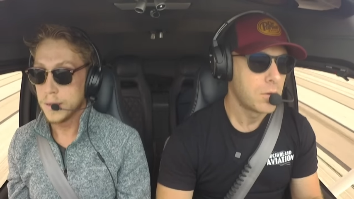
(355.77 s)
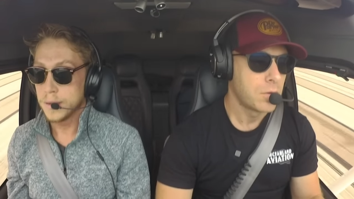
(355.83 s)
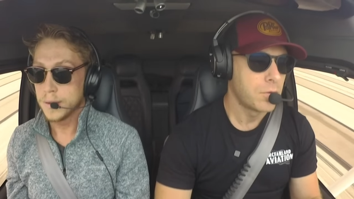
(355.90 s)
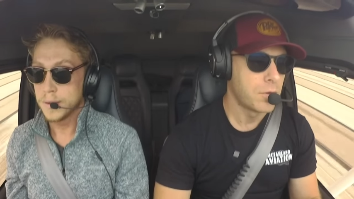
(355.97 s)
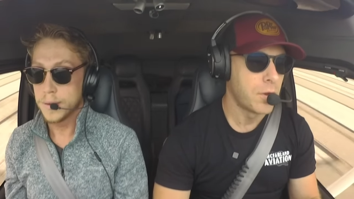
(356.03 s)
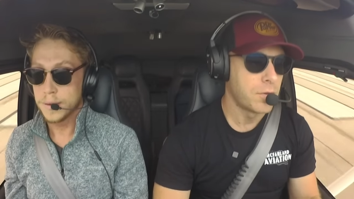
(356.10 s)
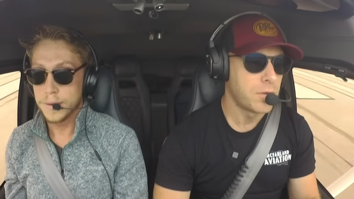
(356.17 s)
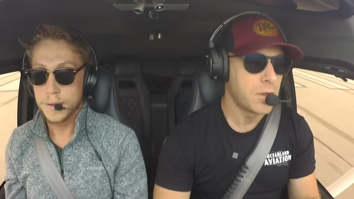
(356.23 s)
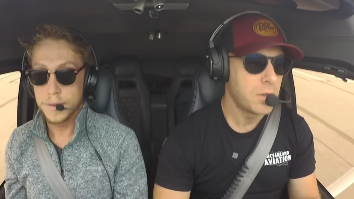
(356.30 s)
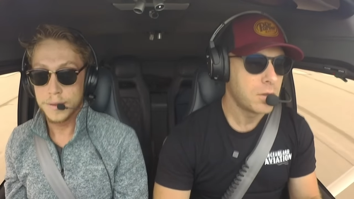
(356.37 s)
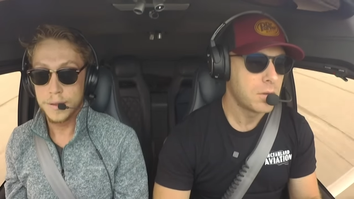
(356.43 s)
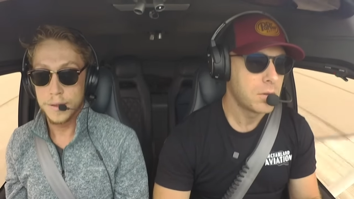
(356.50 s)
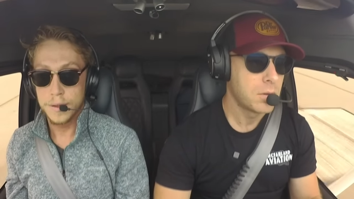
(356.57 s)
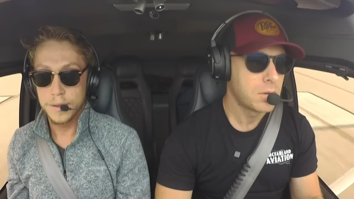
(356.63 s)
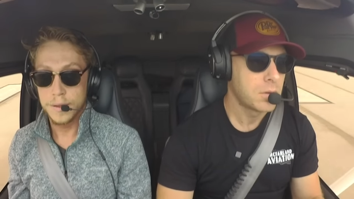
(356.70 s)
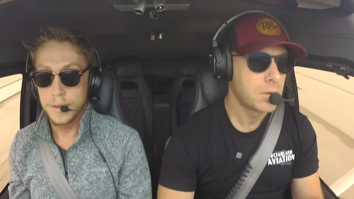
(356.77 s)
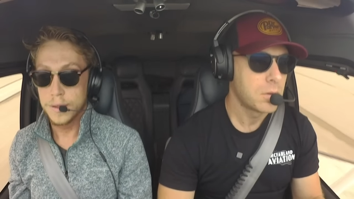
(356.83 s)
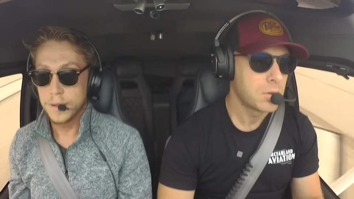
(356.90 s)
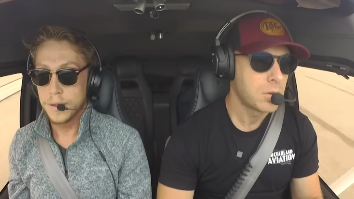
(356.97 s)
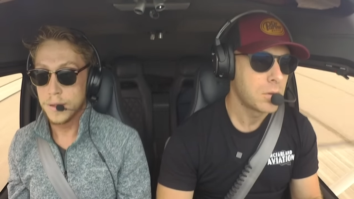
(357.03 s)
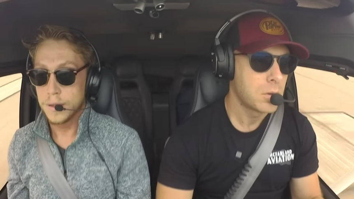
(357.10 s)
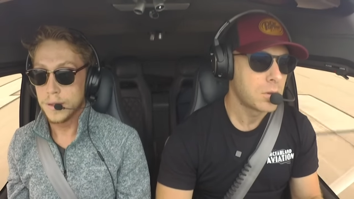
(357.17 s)
Speaker 1: 50.
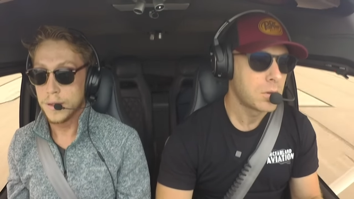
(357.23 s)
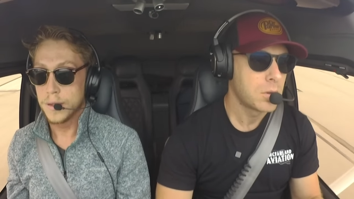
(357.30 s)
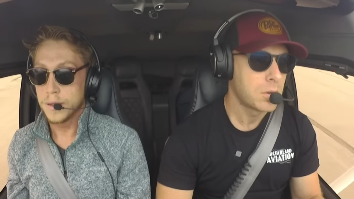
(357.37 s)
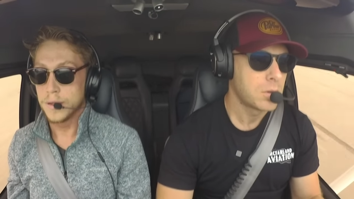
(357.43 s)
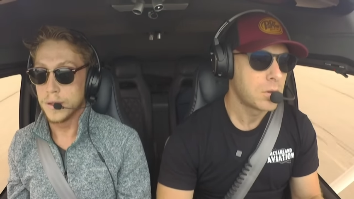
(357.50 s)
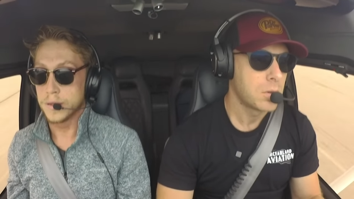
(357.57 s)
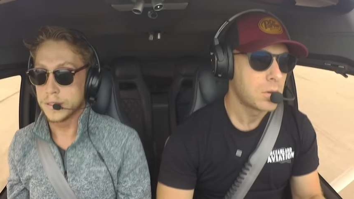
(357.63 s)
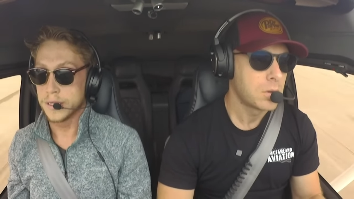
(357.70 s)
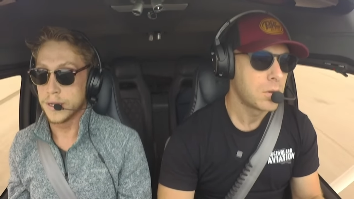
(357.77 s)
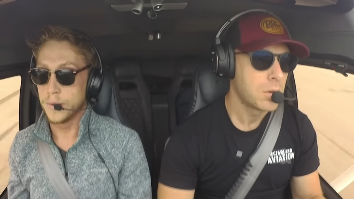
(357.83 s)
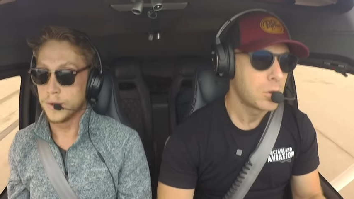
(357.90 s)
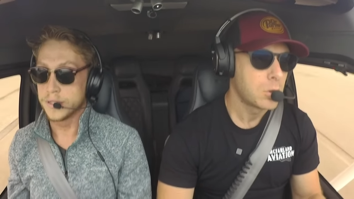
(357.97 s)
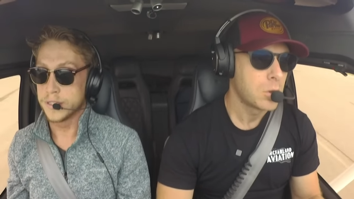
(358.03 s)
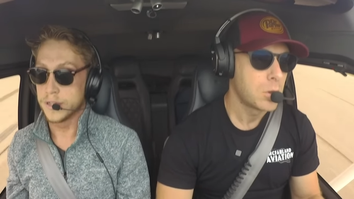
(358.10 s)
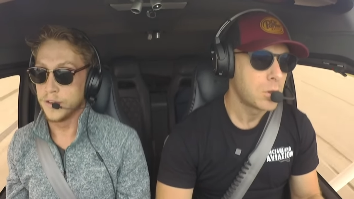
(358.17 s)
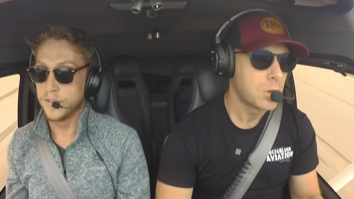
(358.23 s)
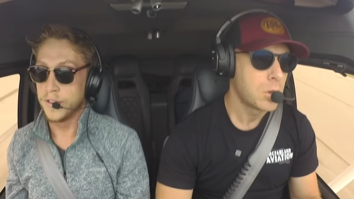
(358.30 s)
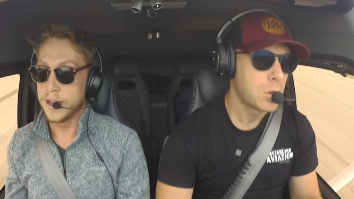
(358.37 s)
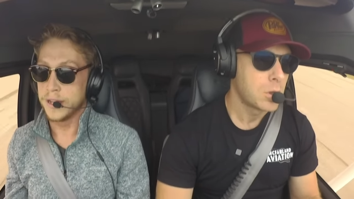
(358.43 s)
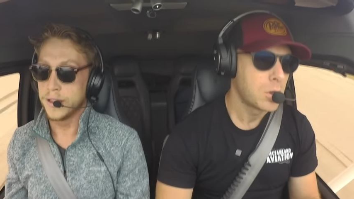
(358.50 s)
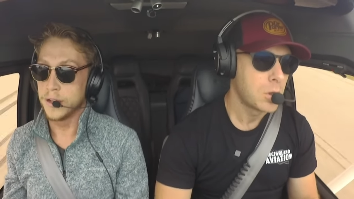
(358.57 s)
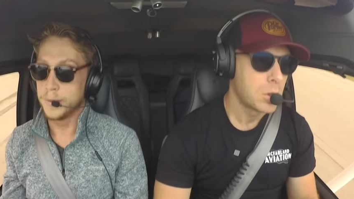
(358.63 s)
Looks like it wants to go
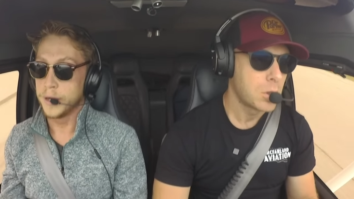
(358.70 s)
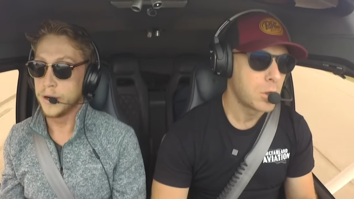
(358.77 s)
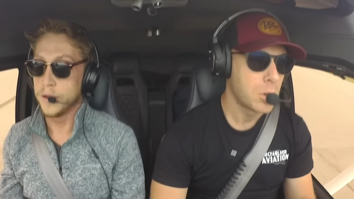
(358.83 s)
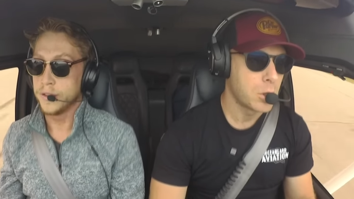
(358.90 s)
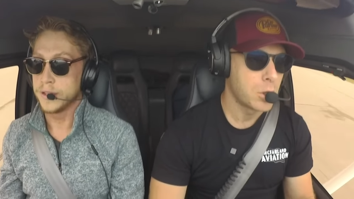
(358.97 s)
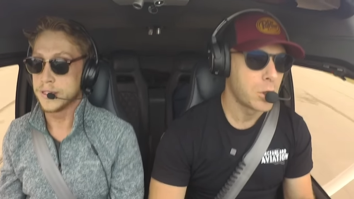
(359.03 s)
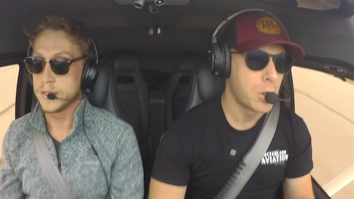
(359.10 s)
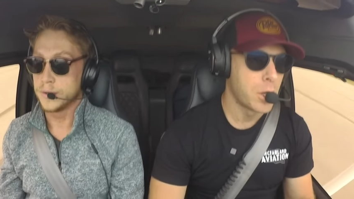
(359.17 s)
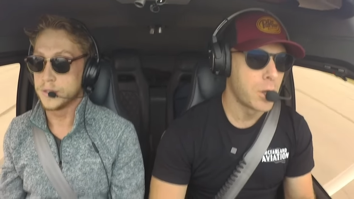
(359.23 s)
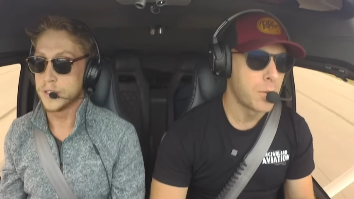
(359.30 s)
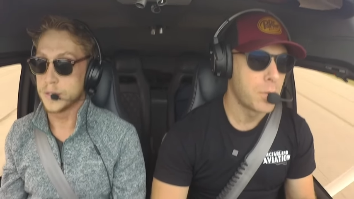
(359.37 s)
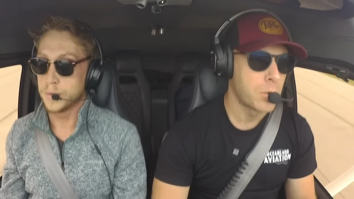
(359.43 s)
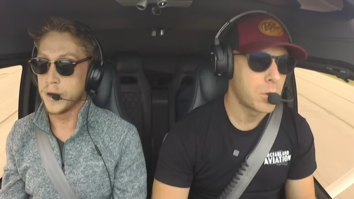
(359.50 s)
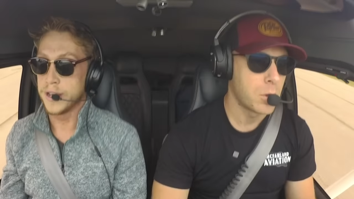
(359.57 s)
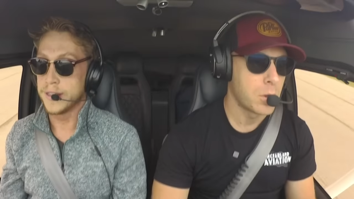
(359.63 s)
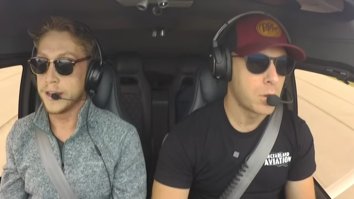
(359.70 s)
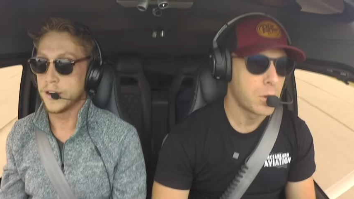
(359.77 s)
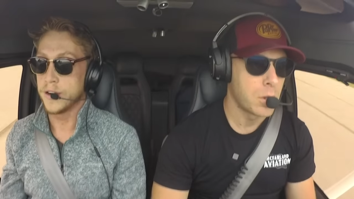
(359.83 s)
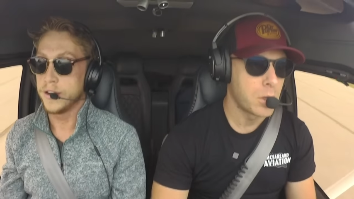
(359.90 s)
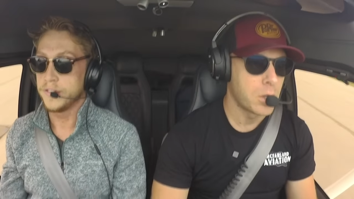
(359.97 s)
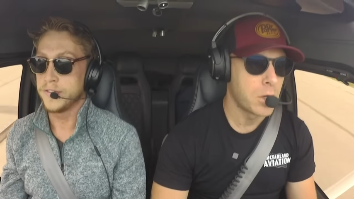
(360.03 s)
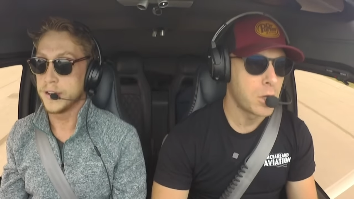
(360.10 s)
fly a little bit early, so yep. We'll just ride that
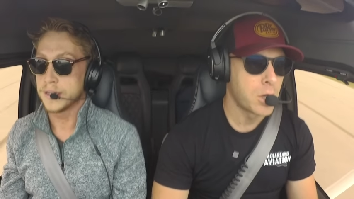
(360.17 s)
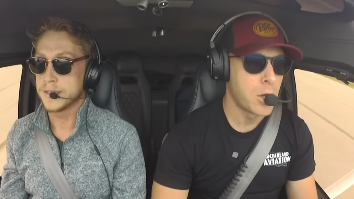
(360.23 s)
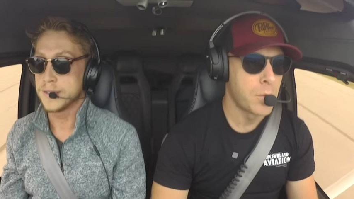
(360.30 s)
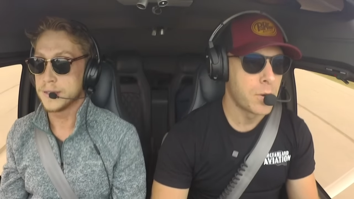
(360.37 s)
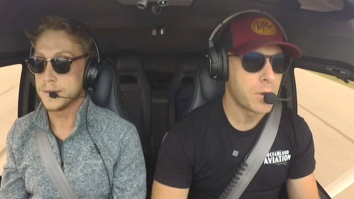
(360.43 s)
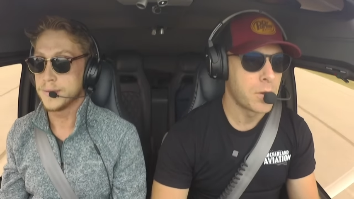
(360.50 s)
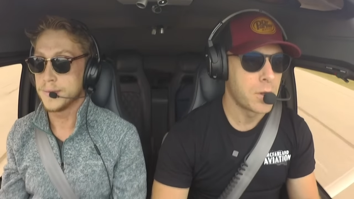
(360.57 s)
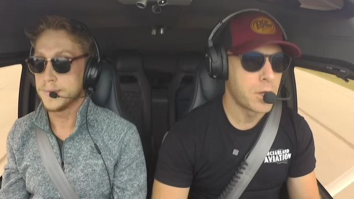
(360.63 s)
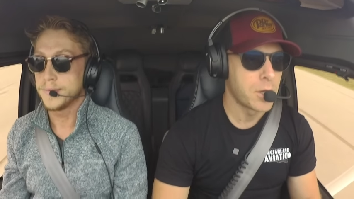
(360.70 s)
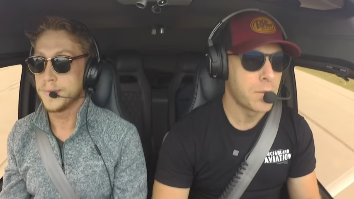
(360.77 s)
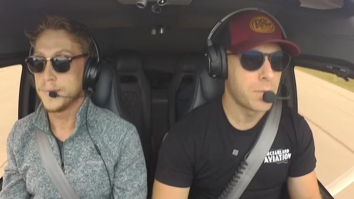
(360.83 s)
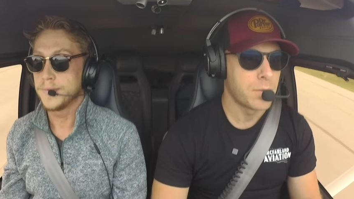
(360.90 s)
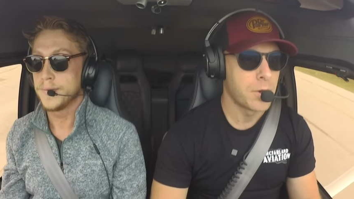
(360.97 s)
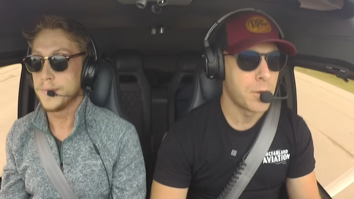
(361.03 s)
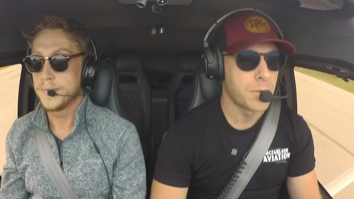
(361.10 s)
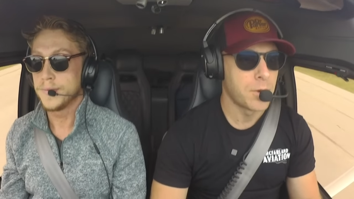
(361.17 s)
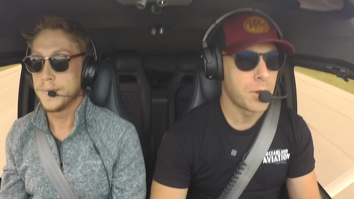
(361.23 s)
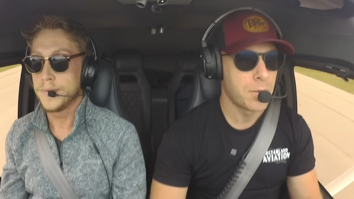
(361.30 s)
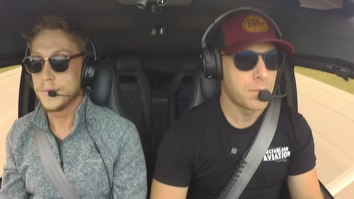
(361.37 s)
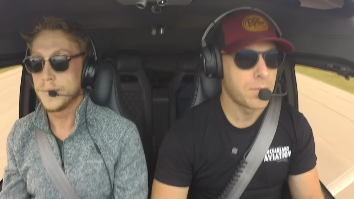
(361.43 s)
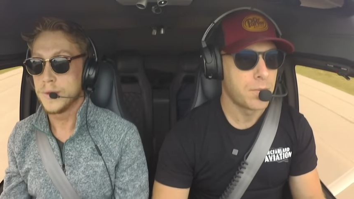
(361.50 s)
ground effect. Yep.